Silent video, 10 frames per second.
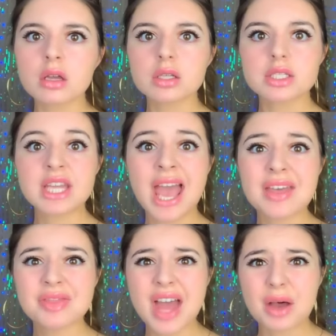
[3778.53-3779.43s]

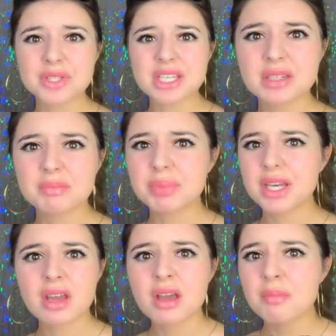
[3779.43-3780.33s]
10,000? But
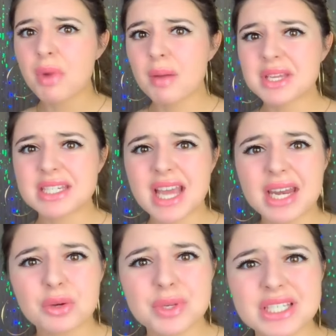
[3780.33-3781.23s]
Mommy and Daddy
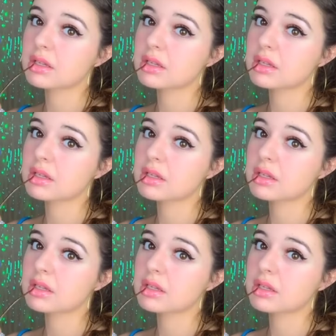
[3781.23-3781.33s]
always give me-